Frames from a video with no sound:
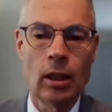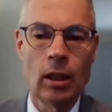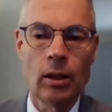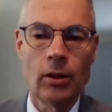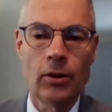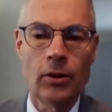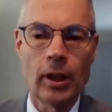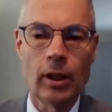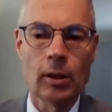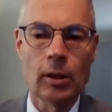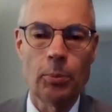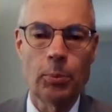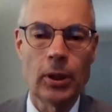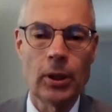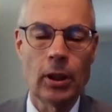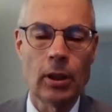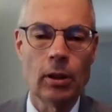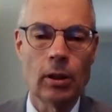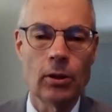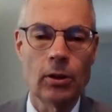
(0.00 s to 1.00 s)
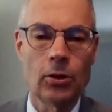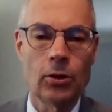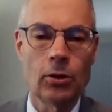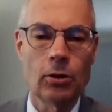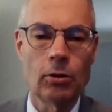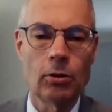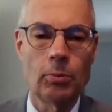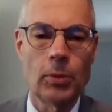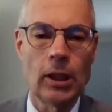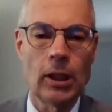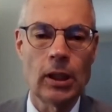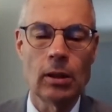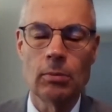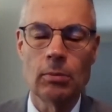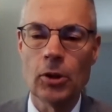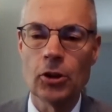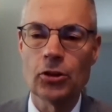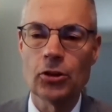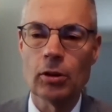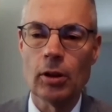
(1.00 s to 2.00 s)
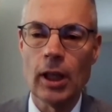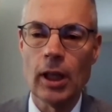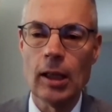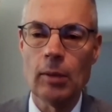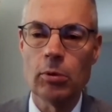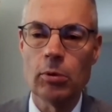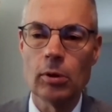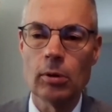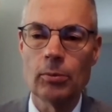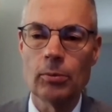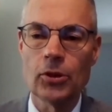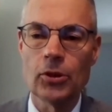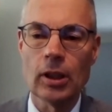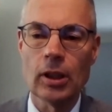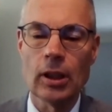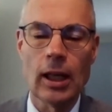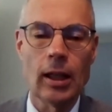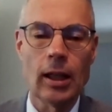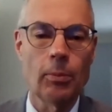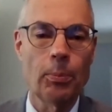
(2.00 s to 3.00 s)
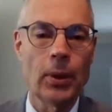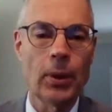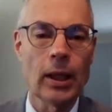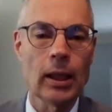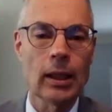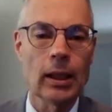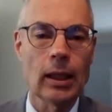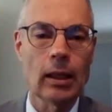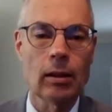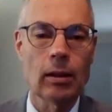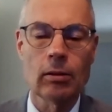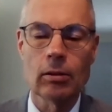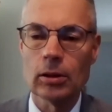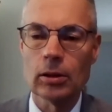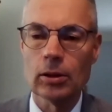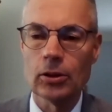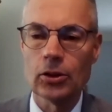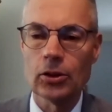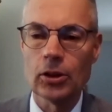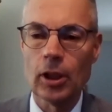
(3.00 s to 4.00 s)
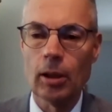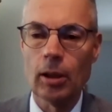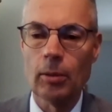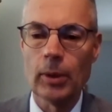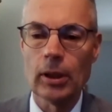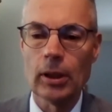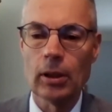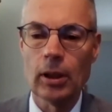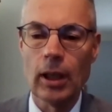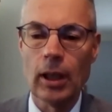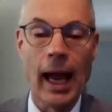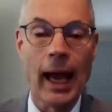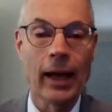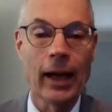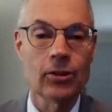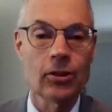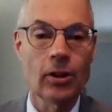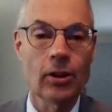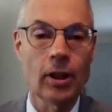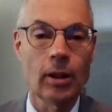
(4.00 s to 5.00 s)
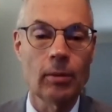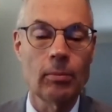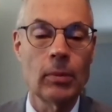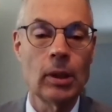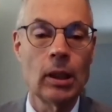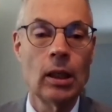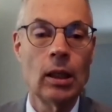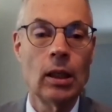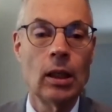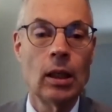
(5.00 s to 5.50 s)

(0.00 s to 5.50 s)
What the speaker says: They'll appear to me and Mr. Abrams, and I'll pick out some and ask them.